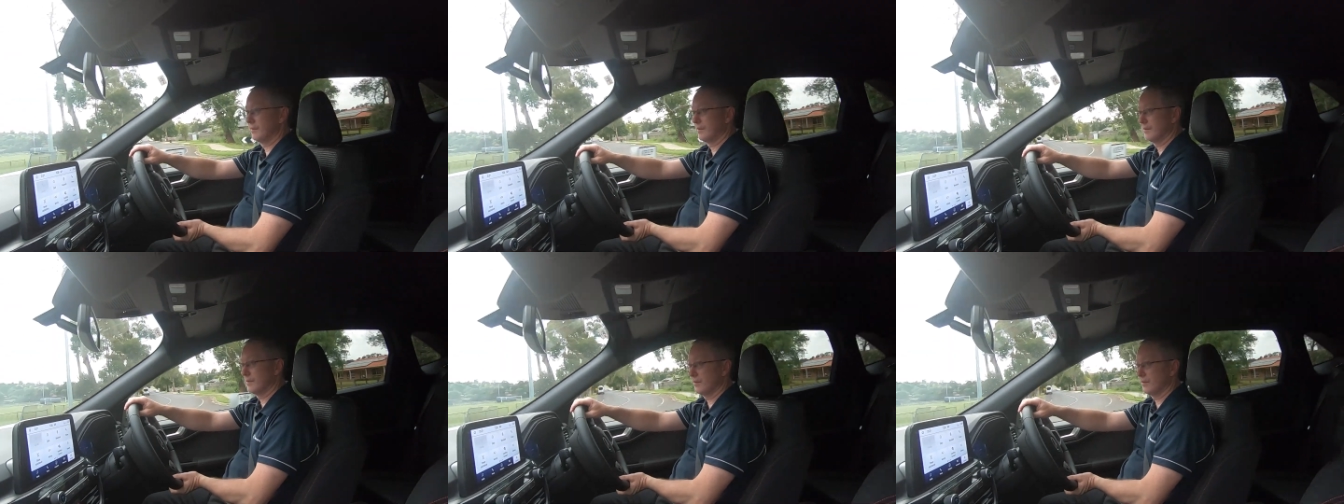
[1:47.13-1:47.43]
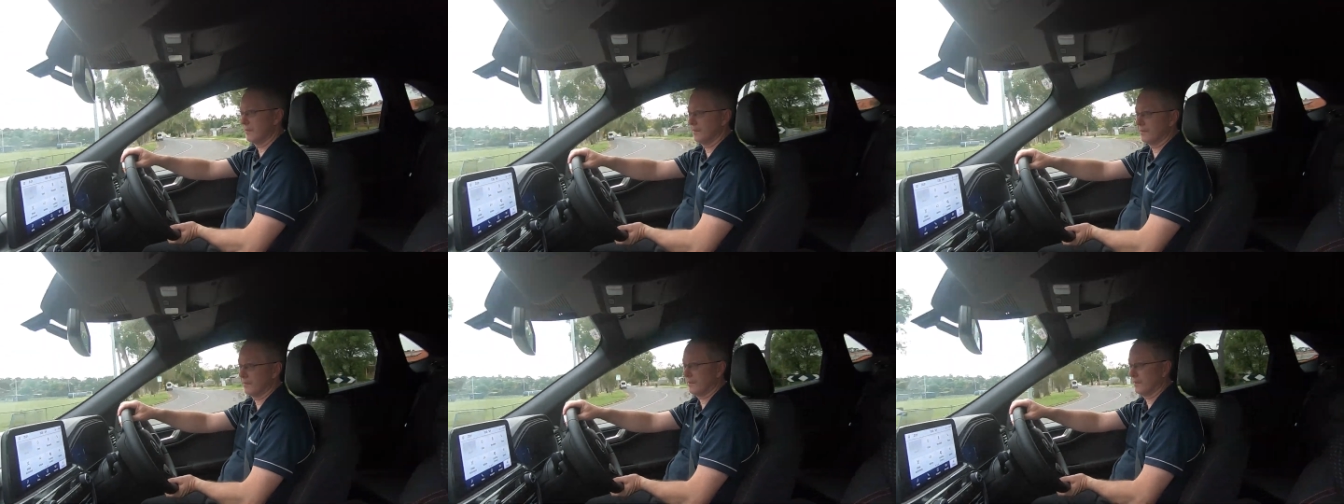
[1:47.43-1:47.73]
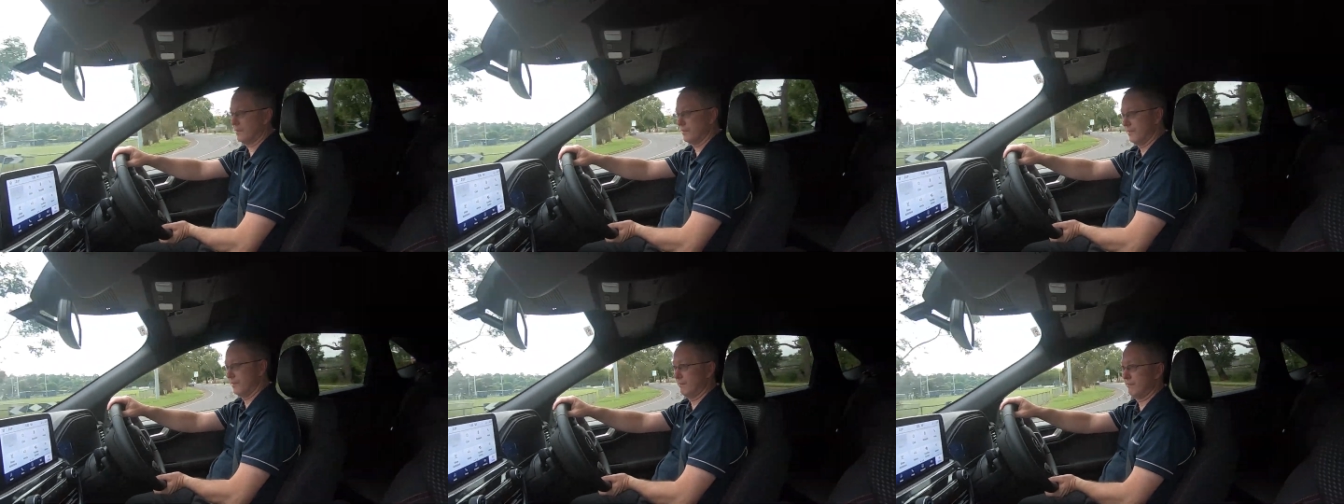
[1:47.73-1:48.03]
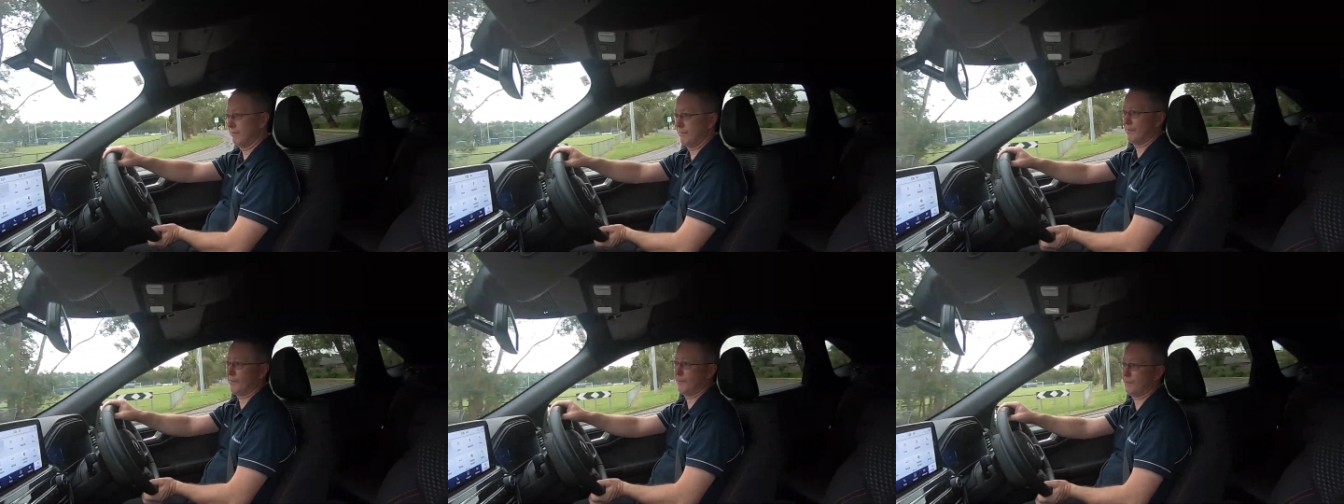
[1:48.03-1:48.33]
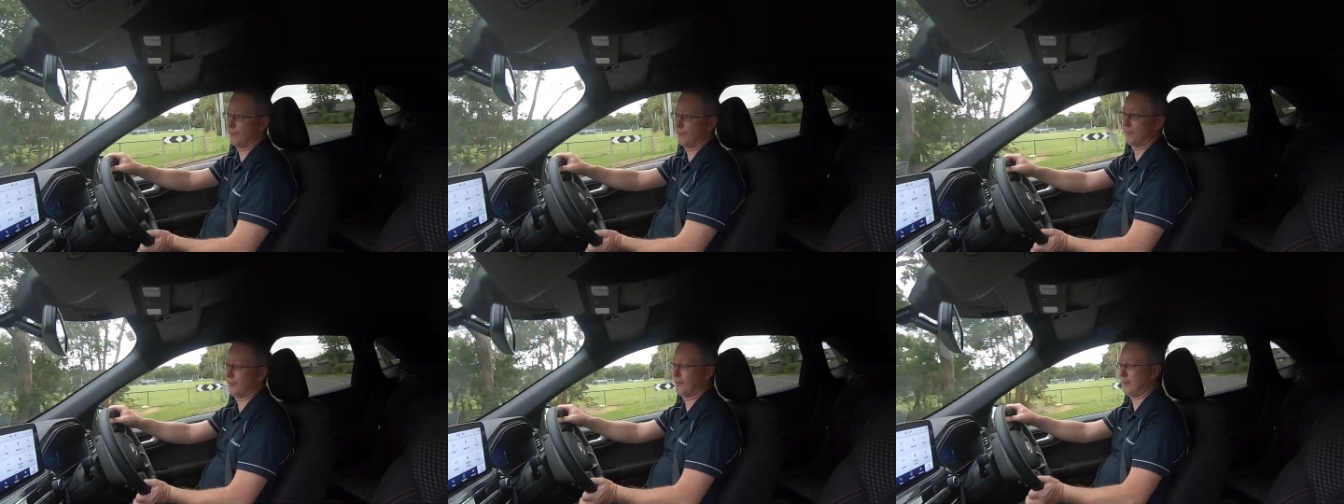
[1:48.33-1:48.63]
I was actually really
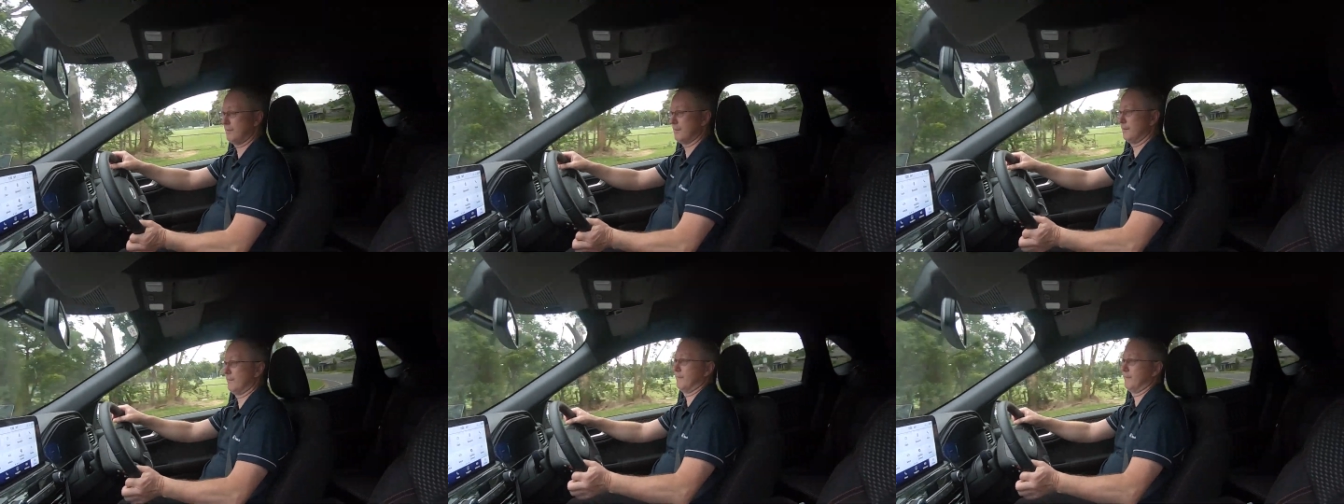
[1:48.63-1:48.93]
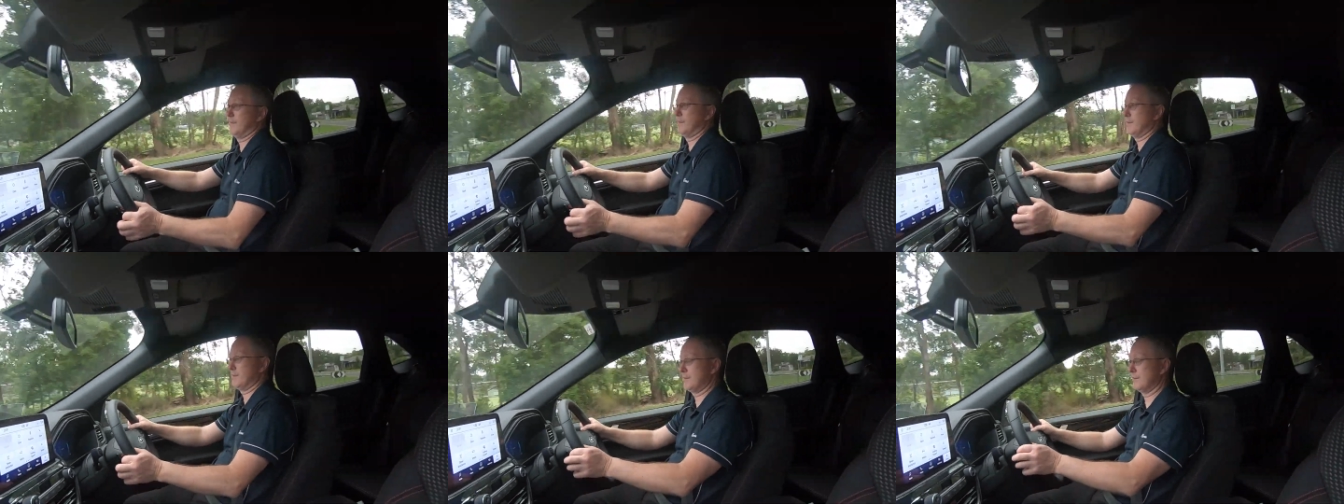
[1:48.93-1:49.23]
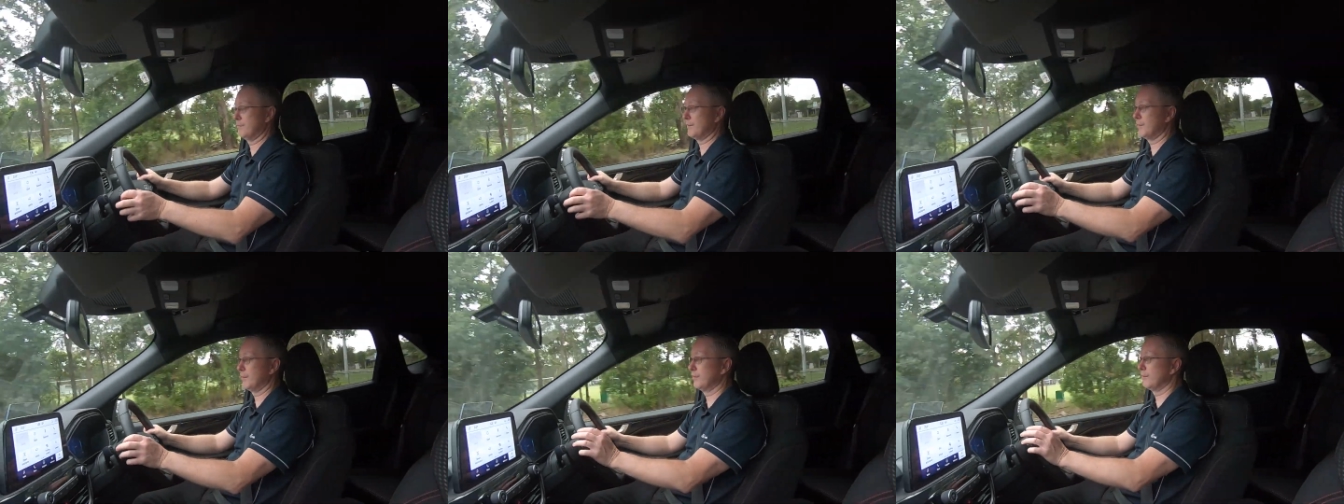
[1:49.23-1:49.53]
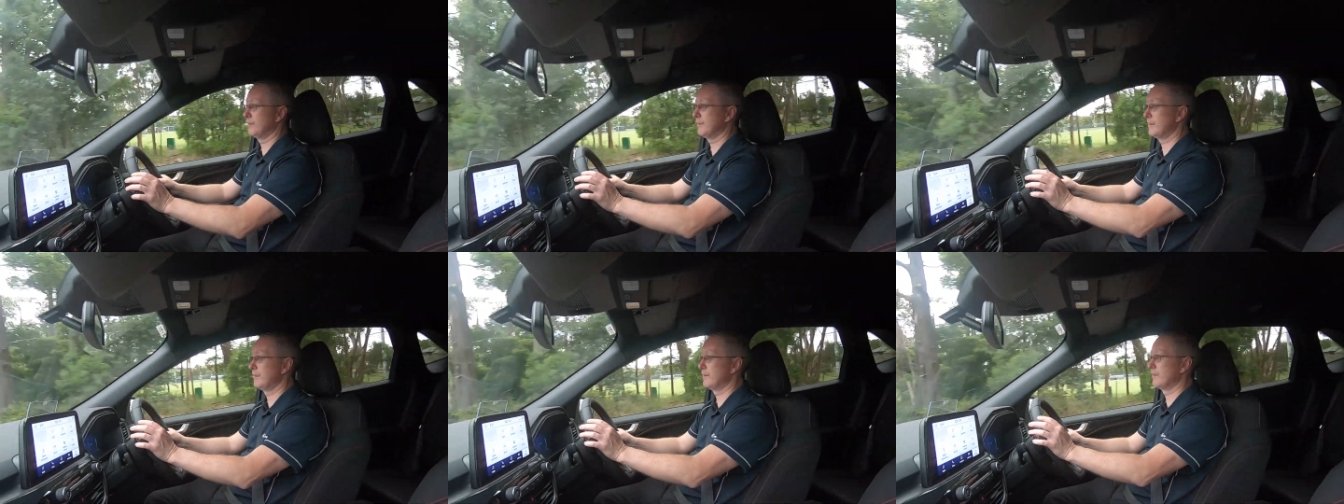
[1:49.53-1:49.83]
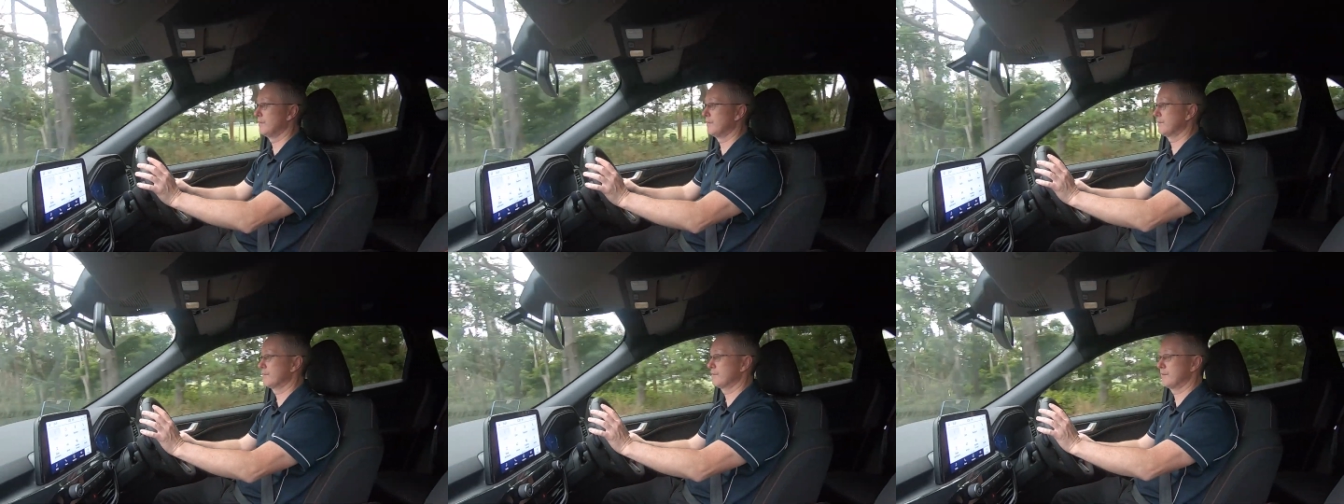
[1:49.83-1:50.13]
impressed the first time I got in
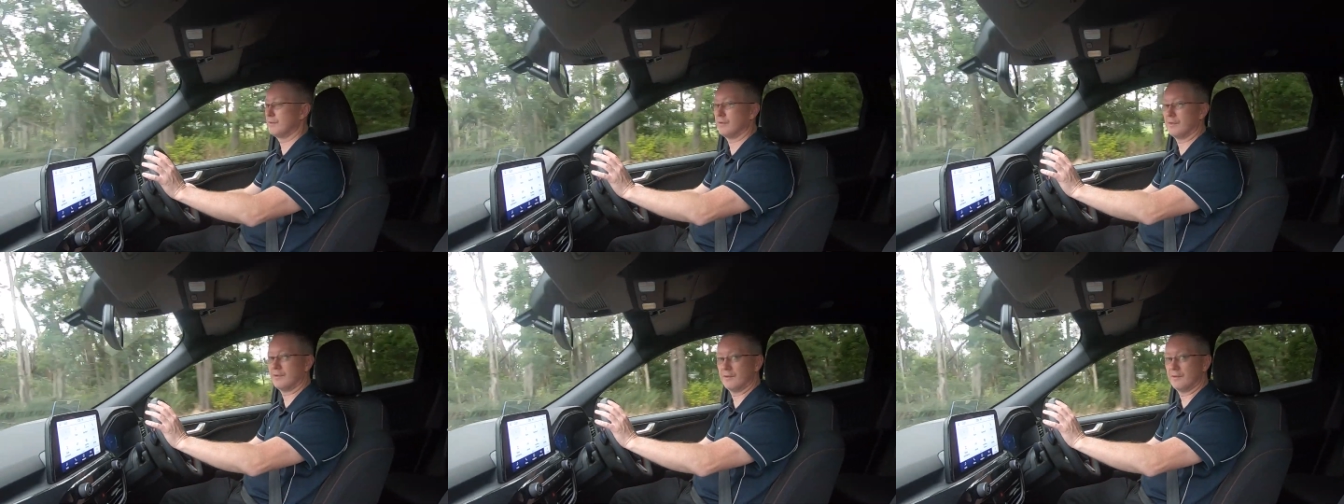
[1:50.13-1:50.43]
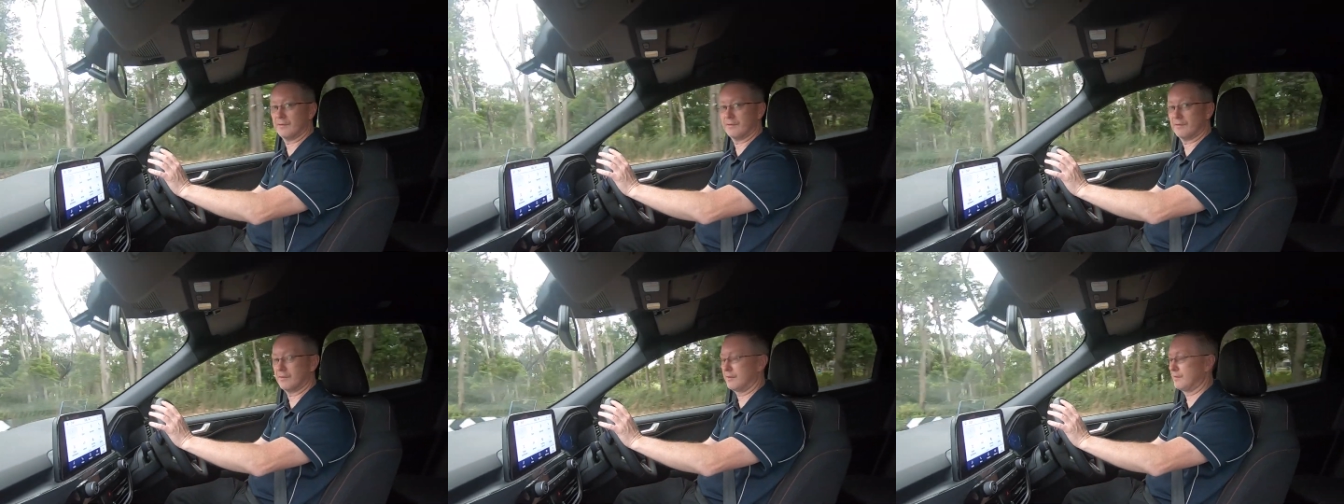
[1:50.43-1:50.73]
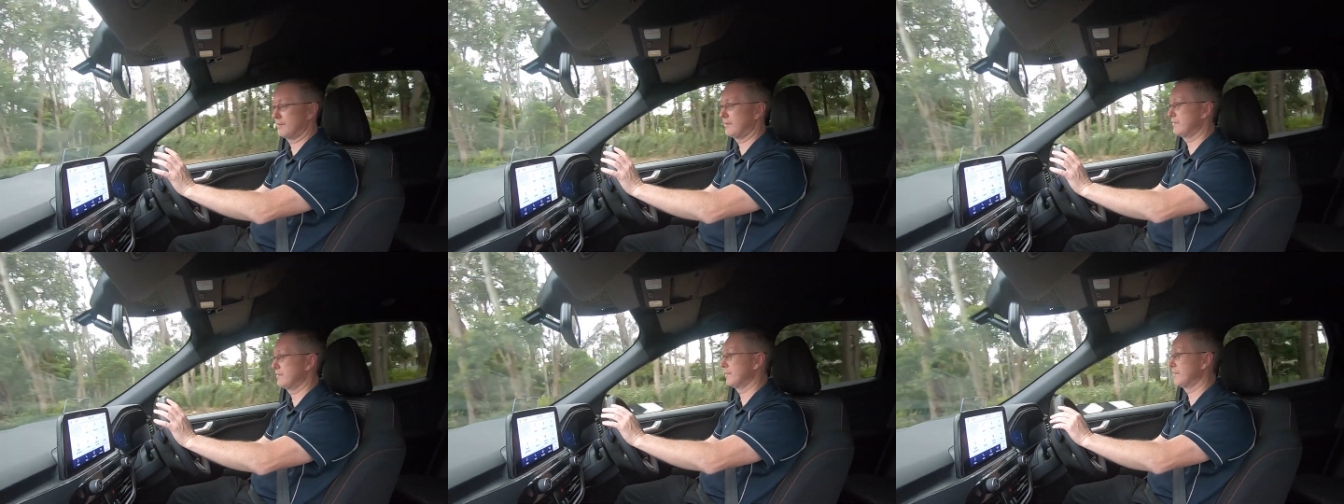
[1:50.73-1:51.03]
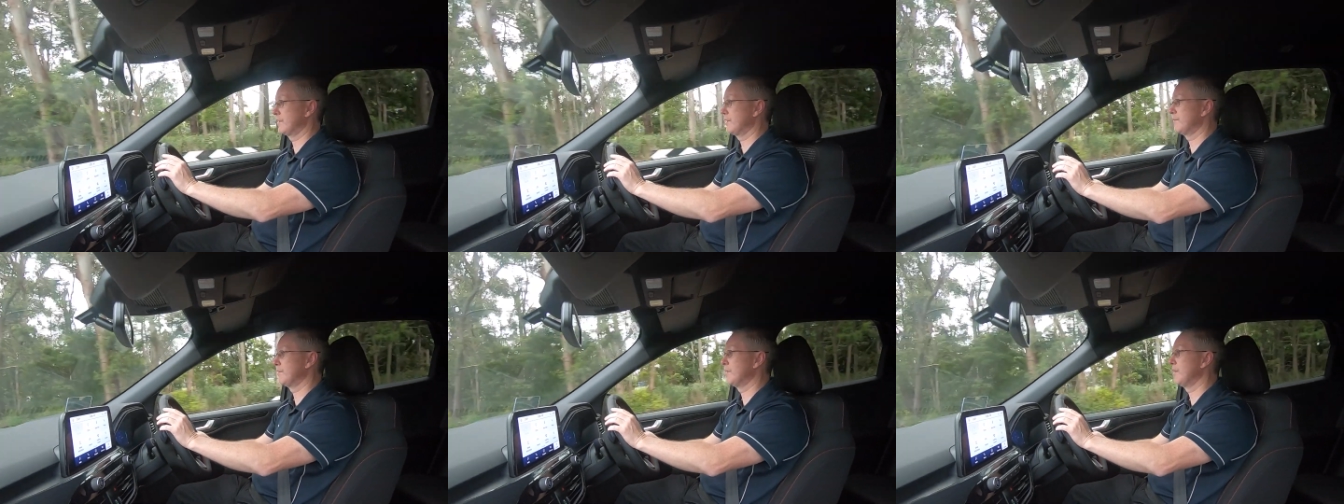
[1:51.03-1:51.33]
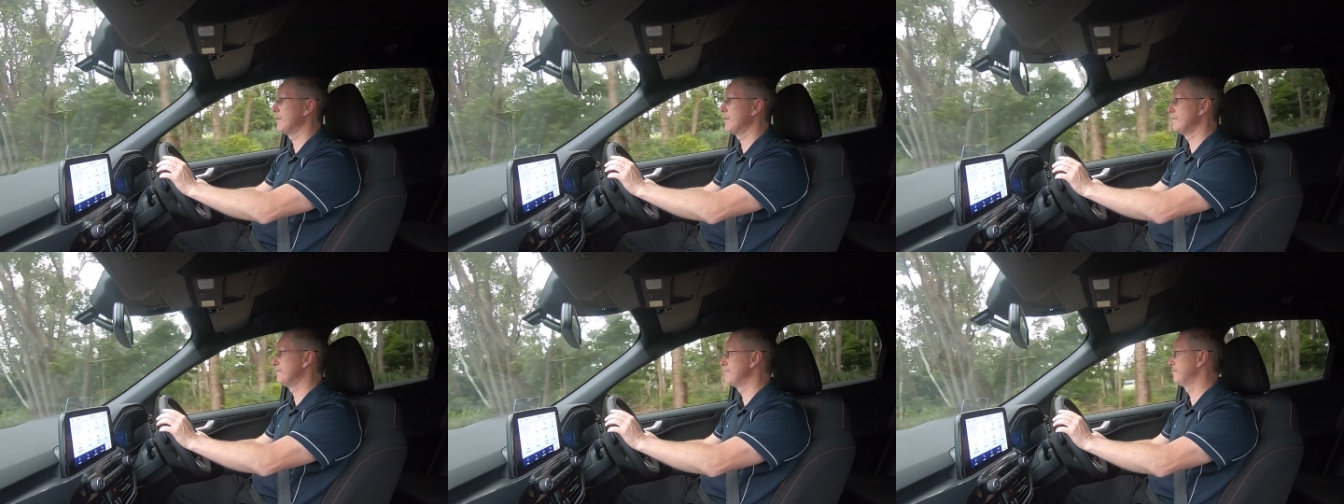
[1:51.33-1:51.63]
last night to come home.